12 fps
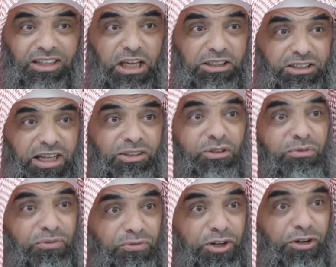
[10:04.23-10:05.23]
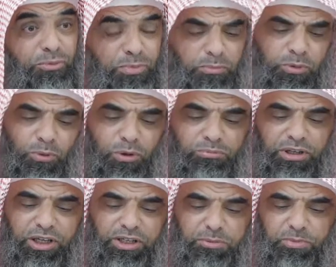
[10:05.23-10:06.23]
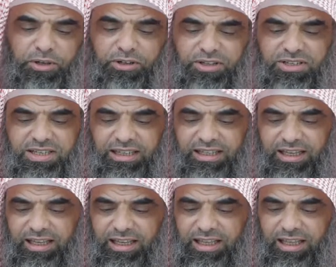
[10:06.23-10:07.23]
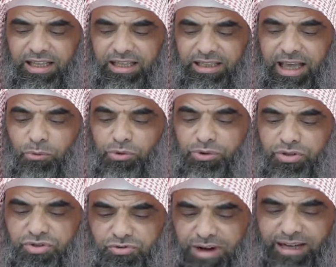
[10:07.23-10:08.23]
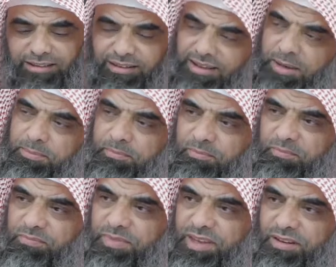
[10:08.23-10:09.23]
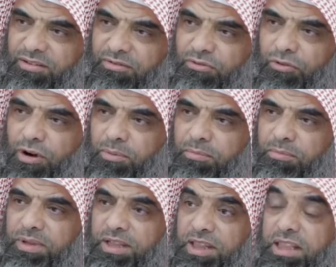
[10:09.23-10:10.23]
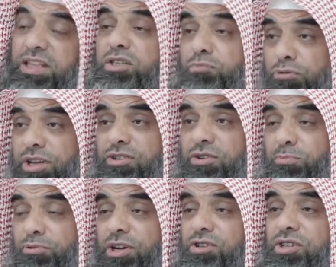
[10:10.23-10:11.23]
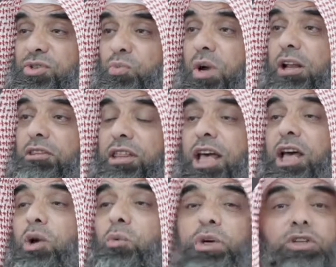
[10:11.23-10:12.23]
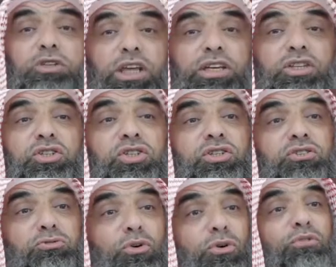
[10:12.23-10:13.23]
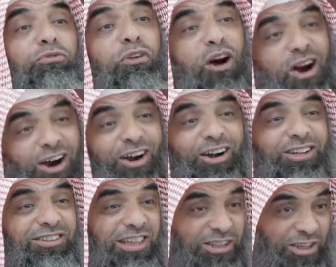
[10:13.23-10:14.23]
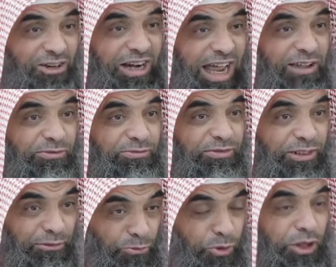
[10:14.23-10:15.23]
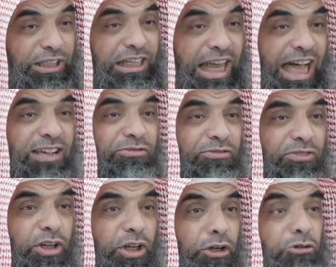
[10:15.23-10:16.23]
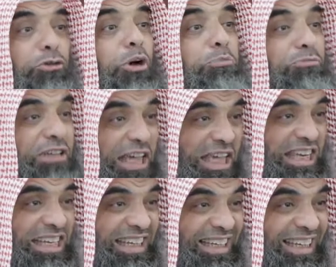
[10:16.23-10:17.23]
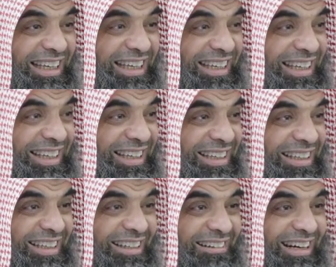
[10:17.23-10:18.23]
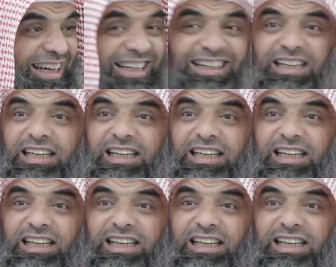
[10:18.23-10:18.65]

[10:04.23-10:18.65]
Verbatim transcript: the extent of fear people will be experiencing that would distract them from this precious wealth which they strove hard in their life, worldly life, to obtain. Right?